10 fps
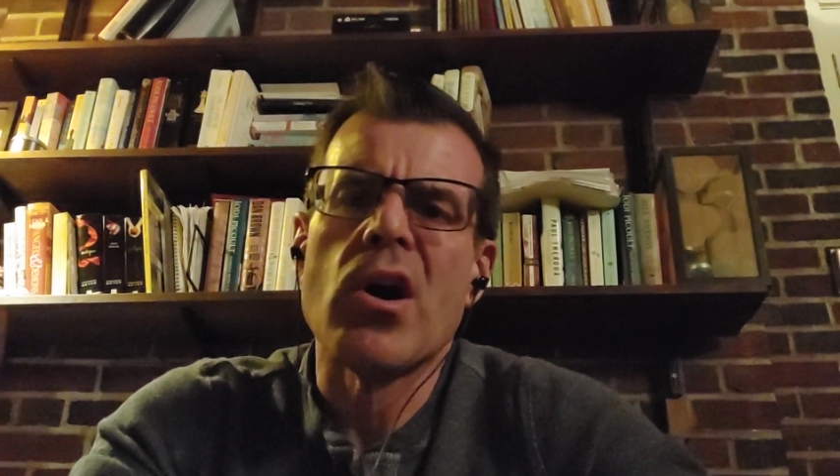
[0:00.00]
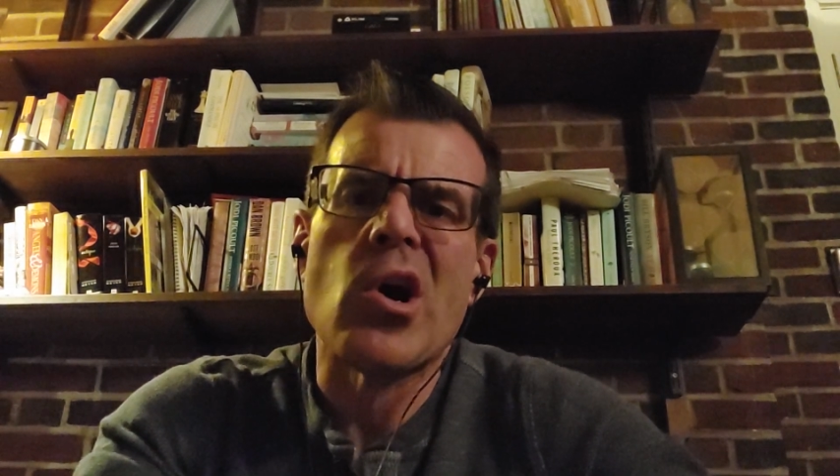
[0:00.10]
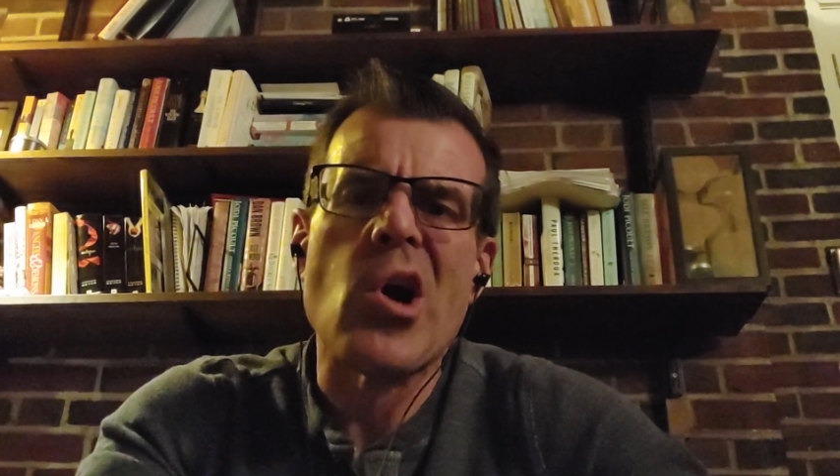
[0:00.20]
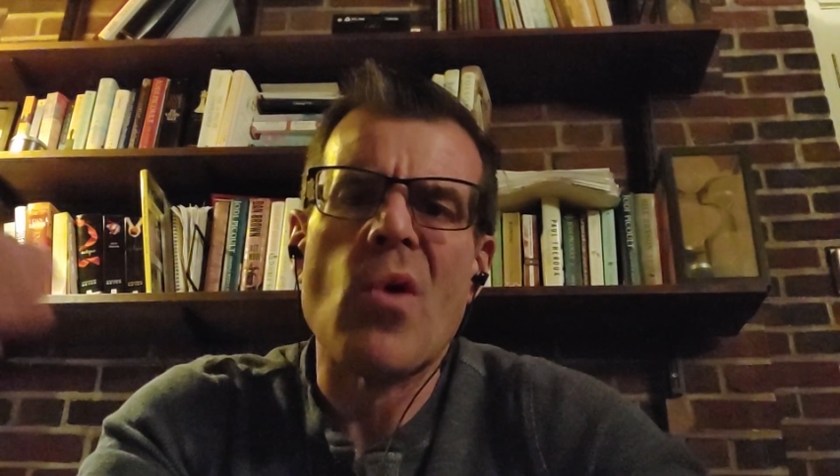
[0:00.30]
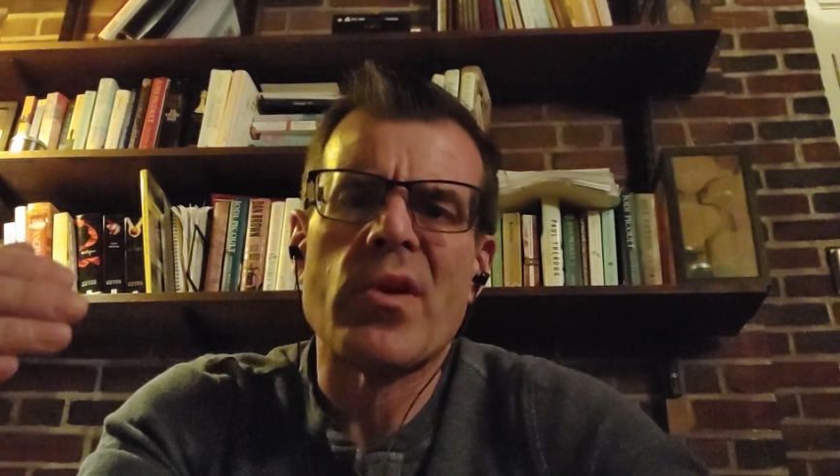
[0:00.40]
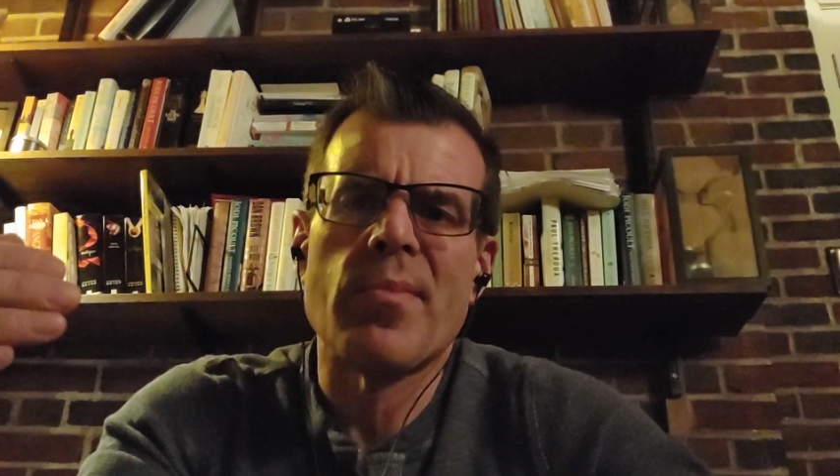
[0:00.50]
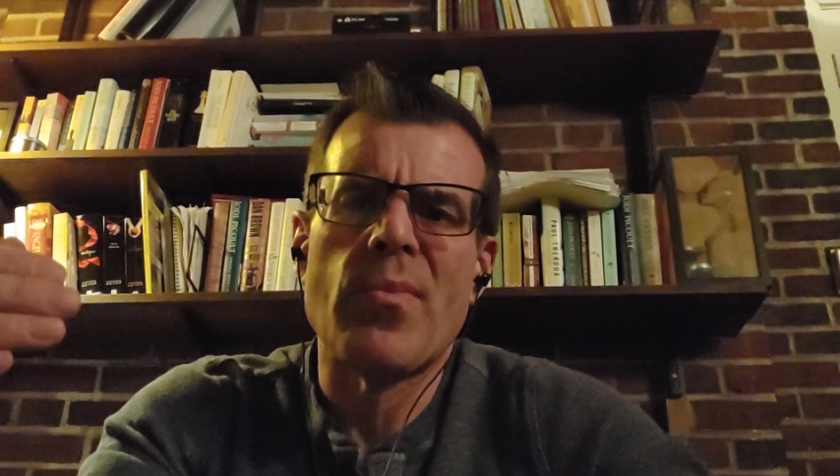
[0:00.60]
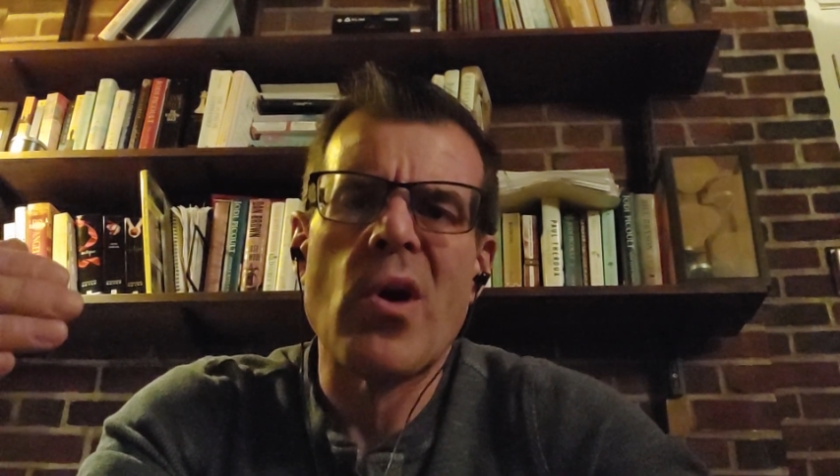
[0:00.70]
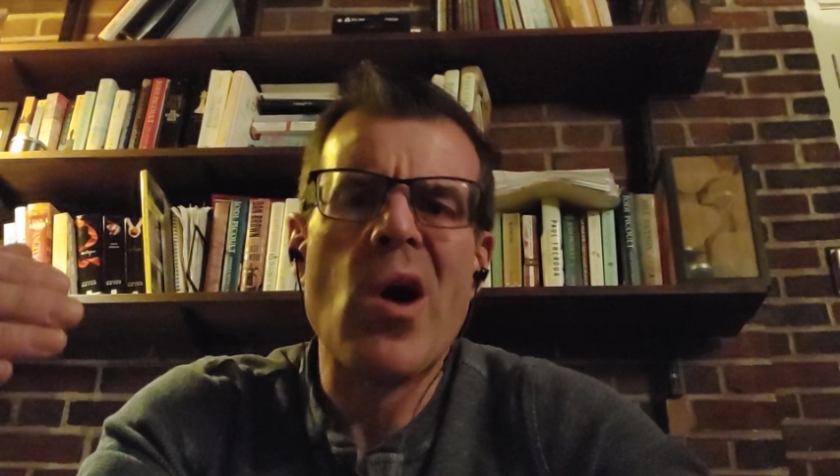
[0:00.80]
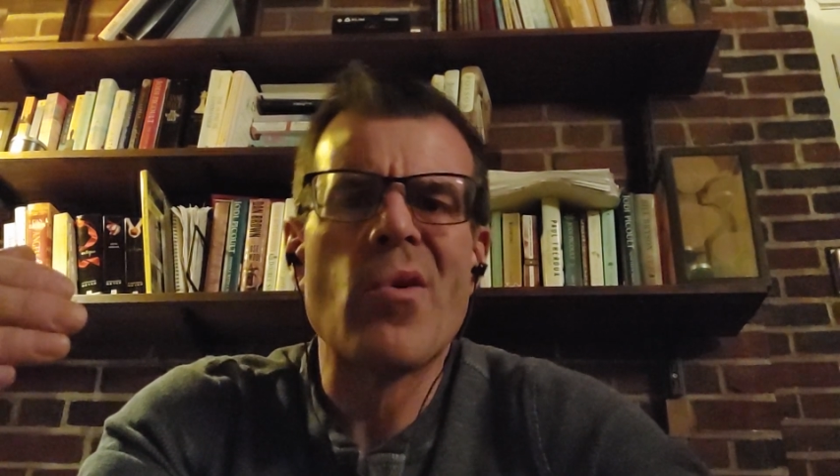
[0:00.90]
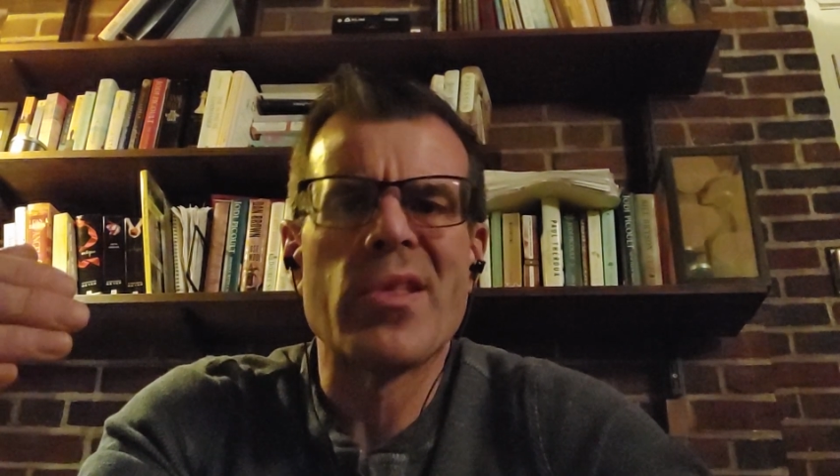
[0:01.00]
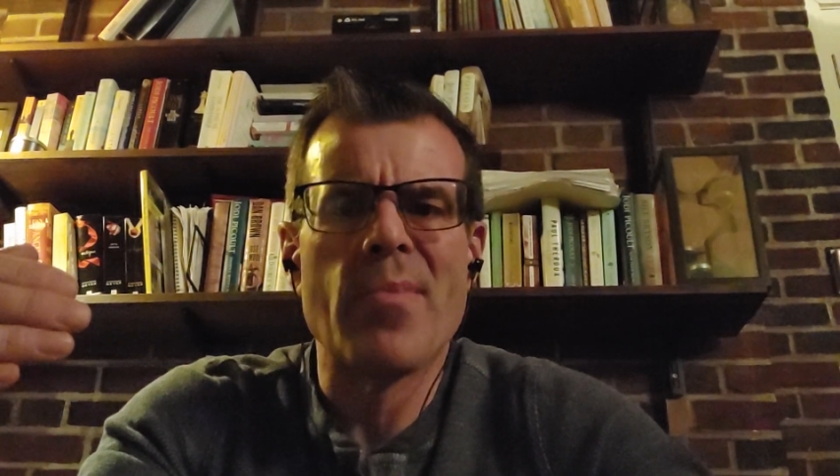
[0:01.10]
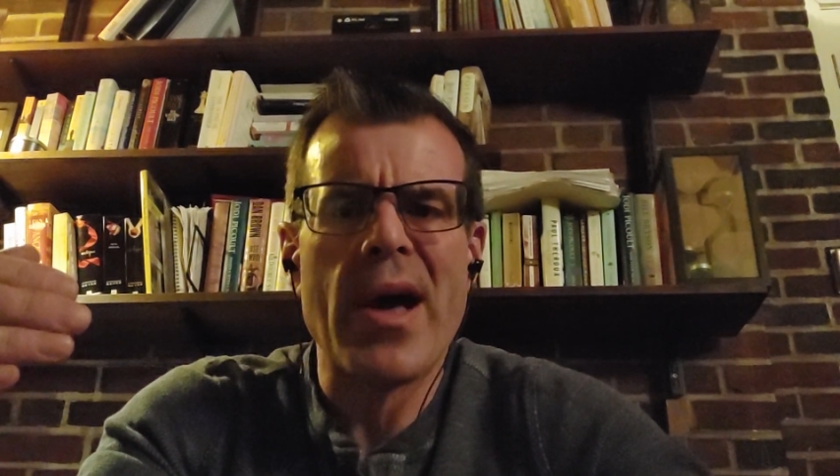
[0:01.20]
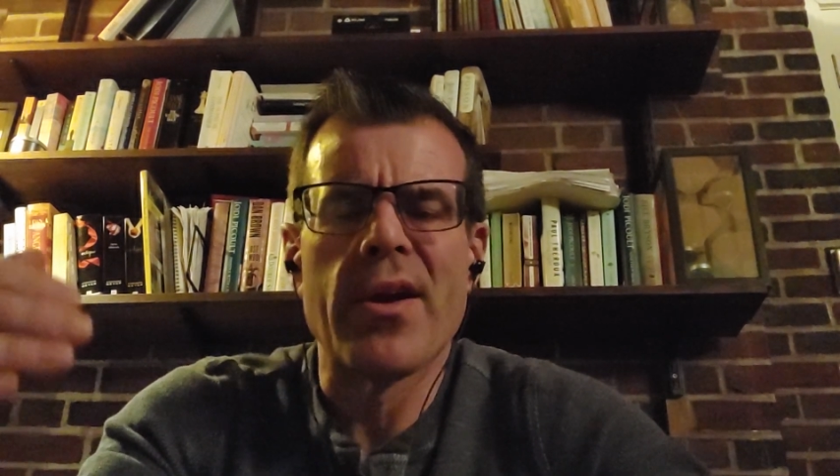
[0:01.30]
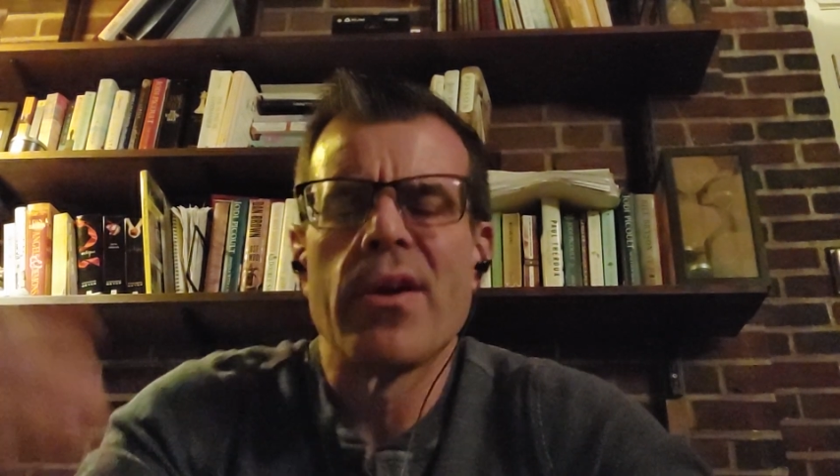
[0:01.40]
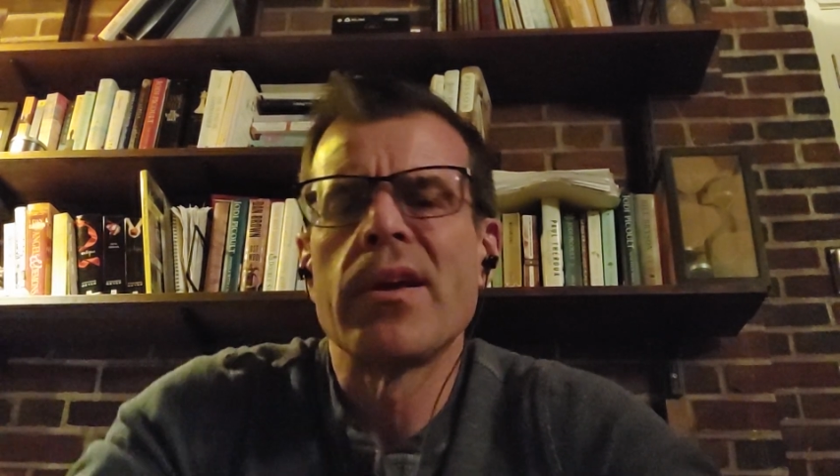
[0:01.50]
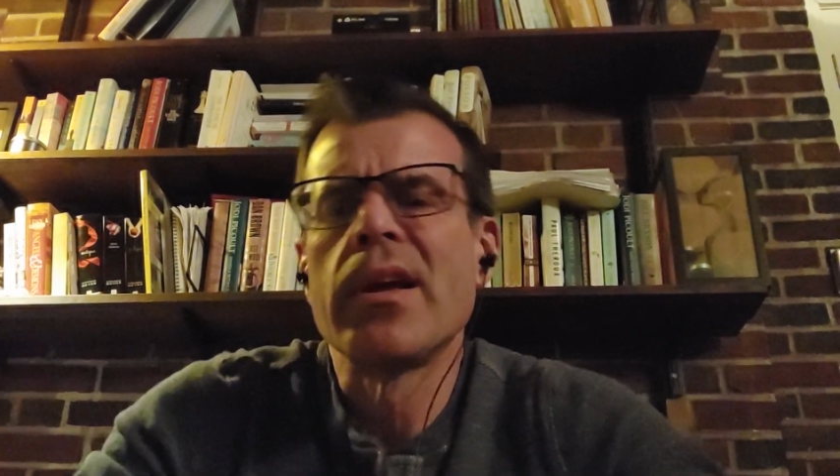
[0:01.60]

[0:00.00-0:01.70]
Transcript: lower the better.